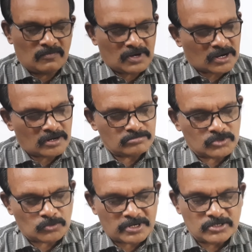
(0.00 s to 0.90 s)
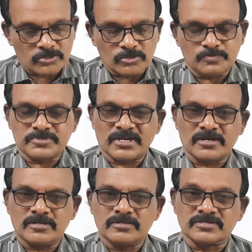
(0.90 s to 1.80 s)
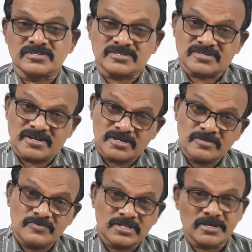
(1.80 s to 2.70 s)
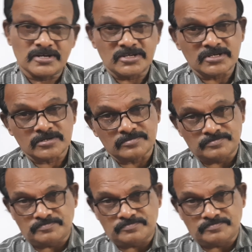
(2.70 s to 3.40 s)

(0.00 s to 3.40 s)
Welcome to my YouTube channel. This is Learning with Ganesh.